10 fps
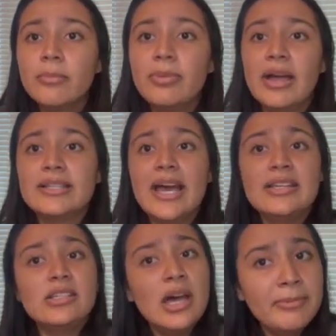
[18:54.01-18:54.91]
But I
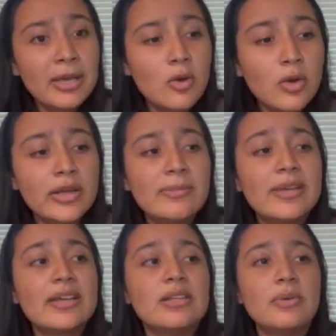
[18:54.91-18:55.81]
did not pick Oregon
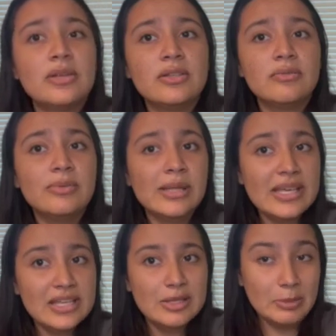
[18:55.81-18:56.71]
because it was really
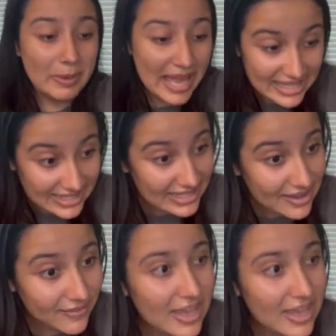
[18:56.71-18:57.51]
expensive.